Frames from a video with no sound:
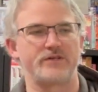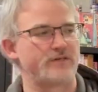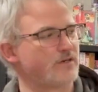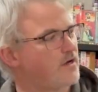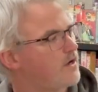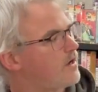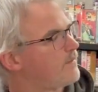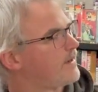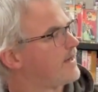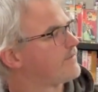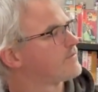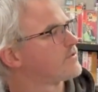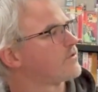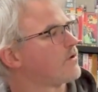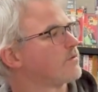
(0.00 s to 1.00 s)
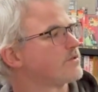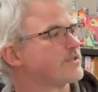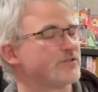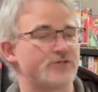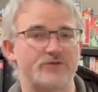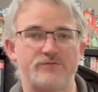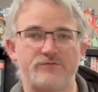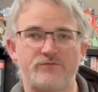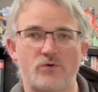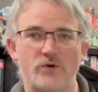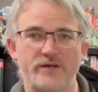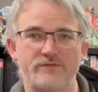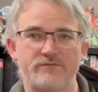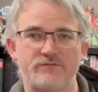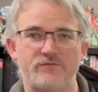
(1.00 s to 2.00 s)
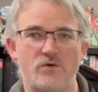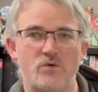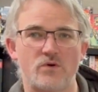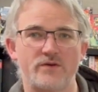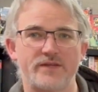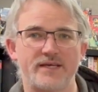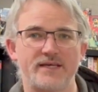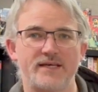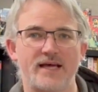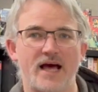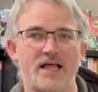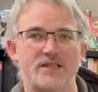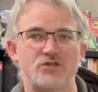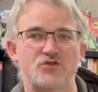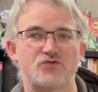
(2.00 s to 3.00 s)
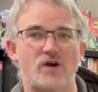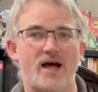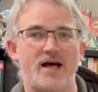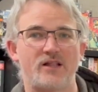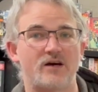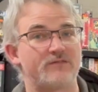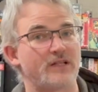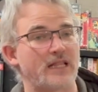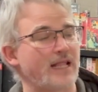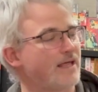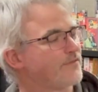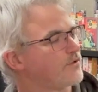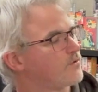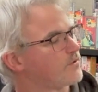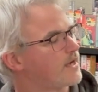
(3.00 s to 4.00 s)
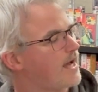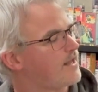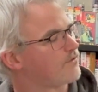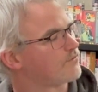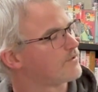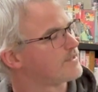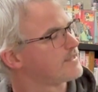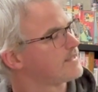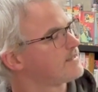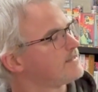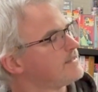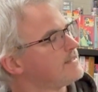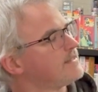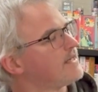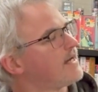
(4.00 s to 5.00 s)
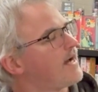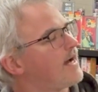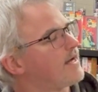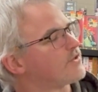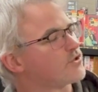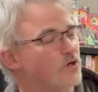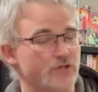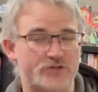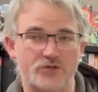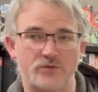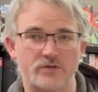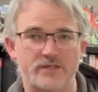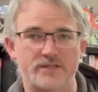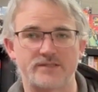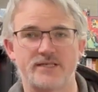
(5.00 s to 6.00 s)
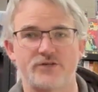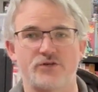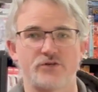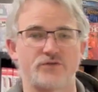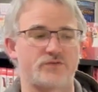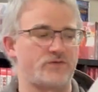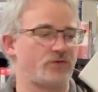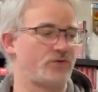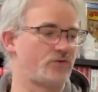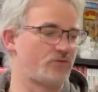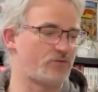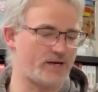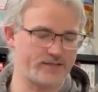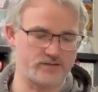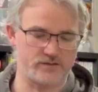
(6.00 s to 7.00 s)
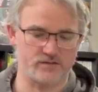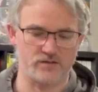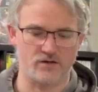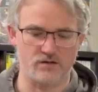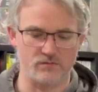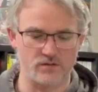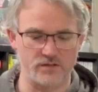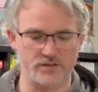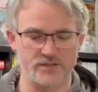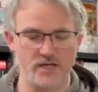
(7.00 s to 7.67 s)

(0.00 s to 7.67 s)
now. We have Star Wars issue 44, The Trial of Lando Calrissian. Charles Soule continuing to write Star Wars.